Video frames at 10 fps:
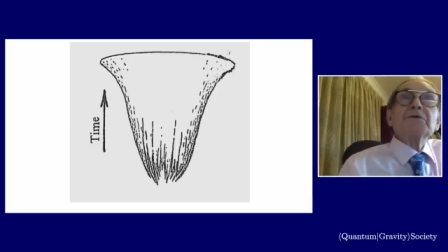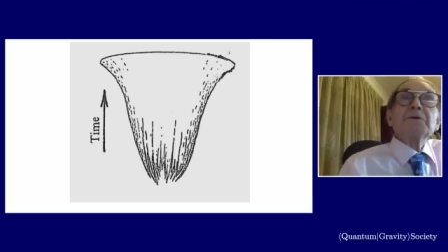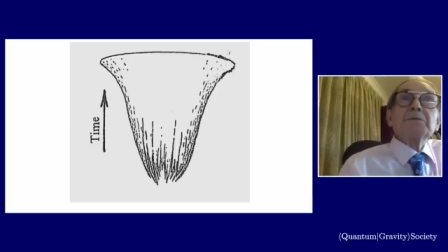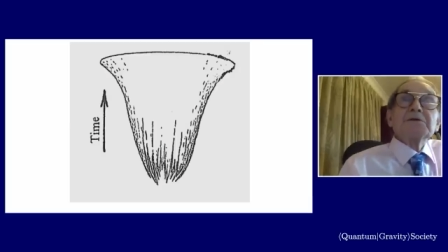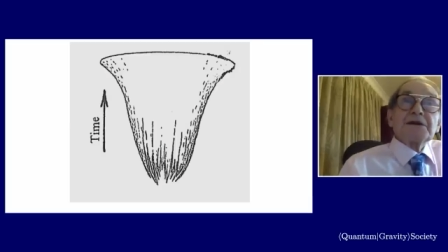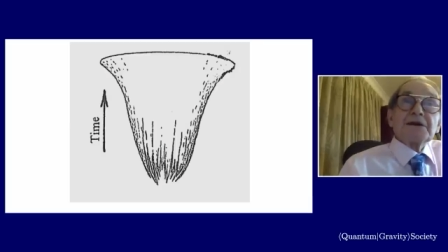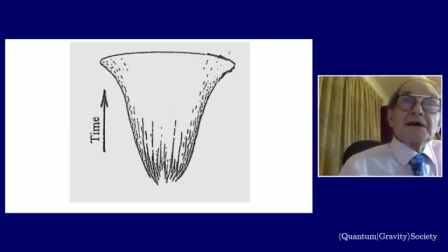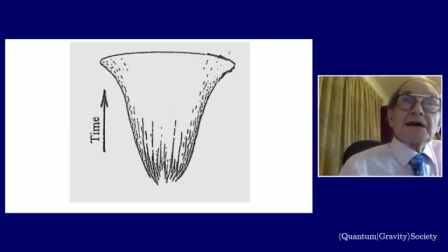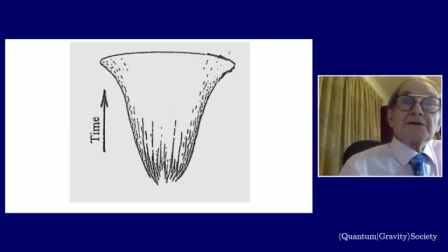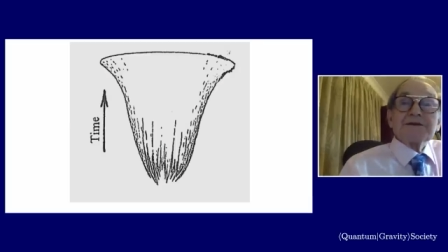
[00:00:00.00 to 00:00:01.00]

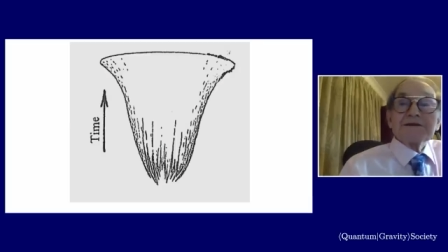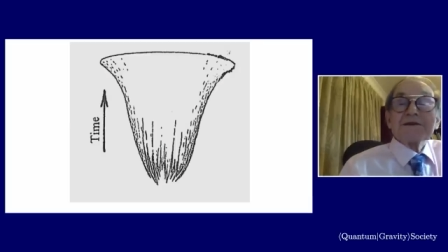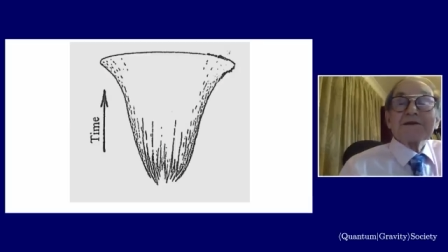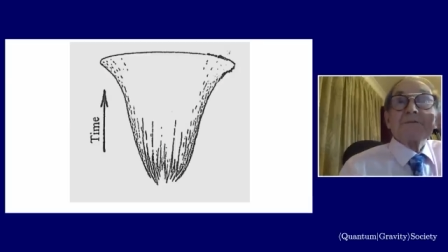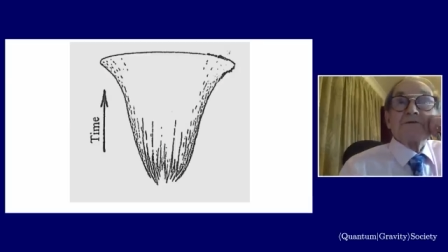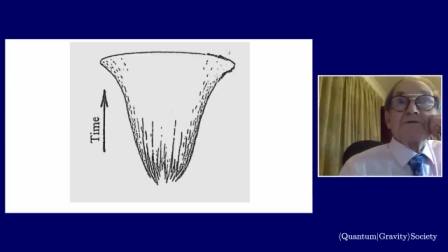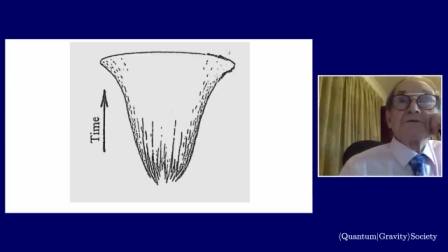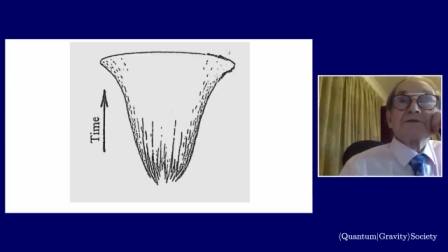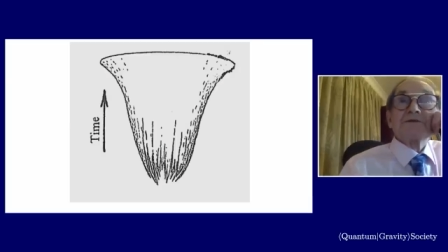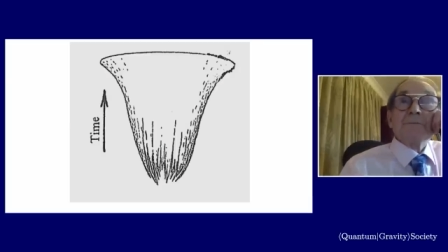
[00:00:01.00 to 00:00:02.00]
singularities in the remote future?
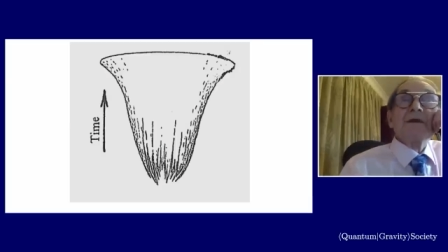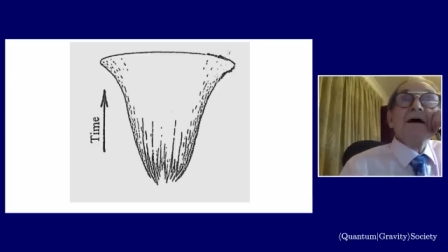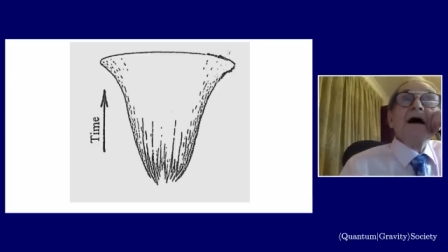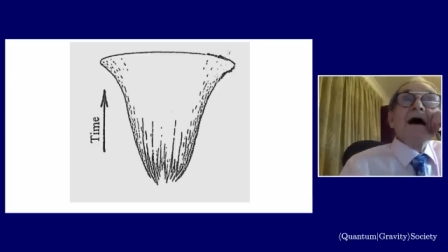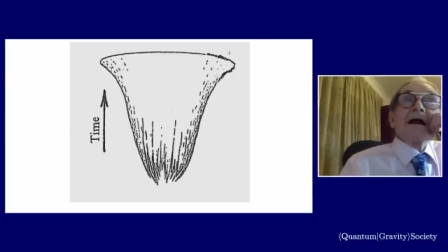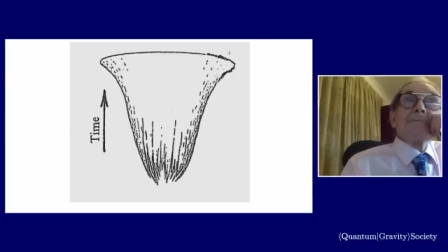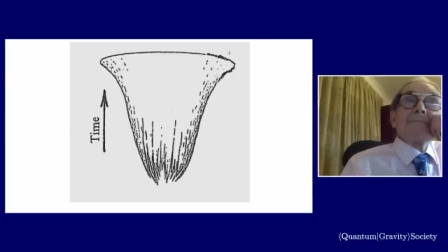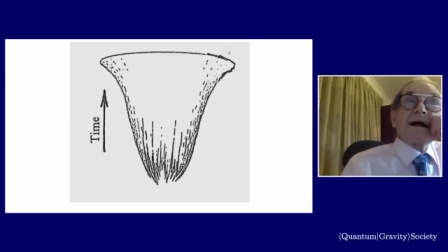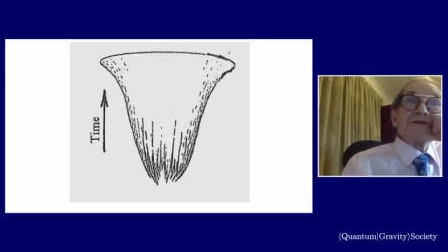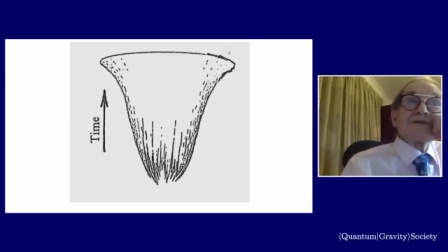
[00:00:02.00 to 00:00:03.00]
And I
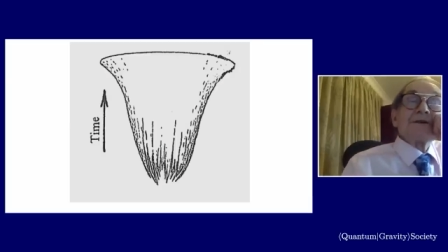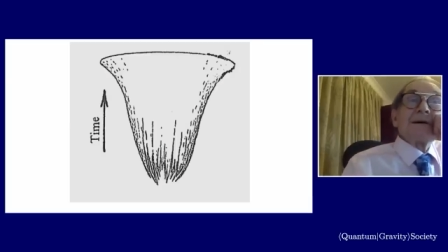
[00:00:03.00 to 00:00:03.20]
puzzled about